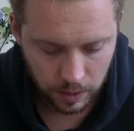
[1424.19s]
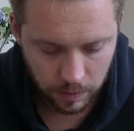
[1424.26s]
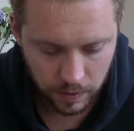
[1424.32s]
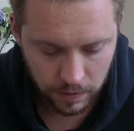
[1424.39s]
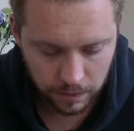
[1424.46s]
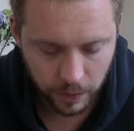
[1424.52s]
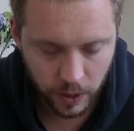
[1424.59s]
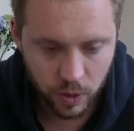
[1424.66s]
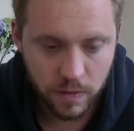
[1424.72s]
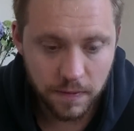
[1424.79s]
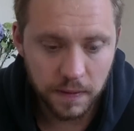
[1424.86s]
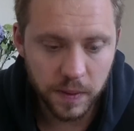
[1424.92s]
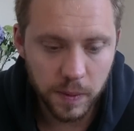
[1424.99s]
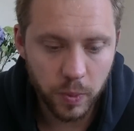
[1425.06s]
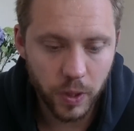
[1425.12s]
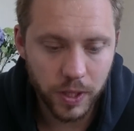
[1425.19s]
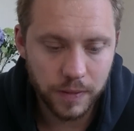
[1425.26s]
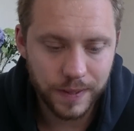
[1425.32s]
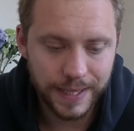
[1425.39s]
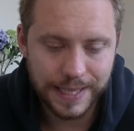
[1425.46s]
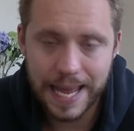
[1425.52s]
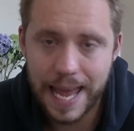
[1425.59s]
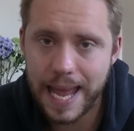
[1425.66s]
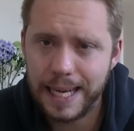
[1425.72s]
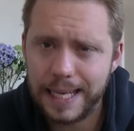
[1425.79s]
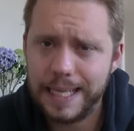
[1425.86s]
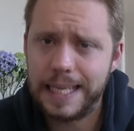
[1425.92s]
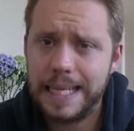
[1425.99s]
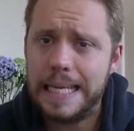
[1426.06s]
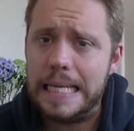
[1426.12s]
But 350 points for
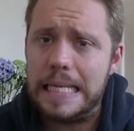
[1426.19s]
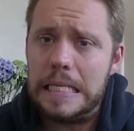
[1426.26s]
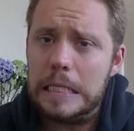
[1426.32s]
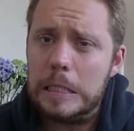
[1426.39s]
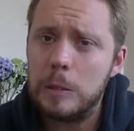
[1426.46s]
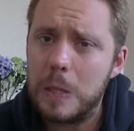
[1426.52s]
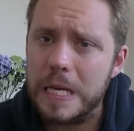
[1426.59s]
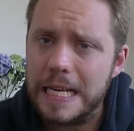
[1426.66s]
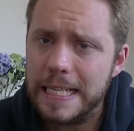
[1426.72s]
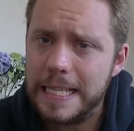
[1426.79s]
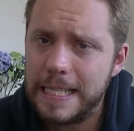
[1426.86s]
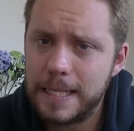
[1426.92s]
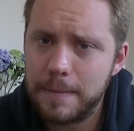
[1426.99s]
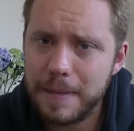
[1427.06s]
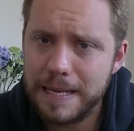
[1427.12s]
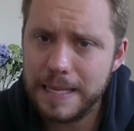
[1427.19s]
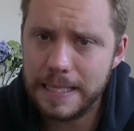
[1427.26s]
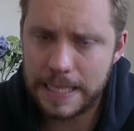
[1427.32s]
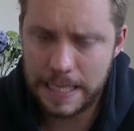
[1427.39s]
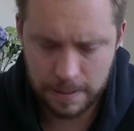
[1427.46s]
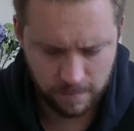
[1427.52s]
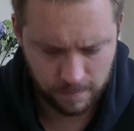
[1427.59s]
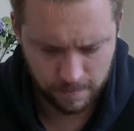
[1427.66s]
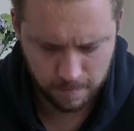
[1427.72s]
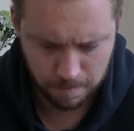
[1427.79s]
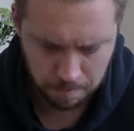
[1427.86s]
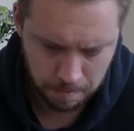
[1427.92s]
10 is quite expensive.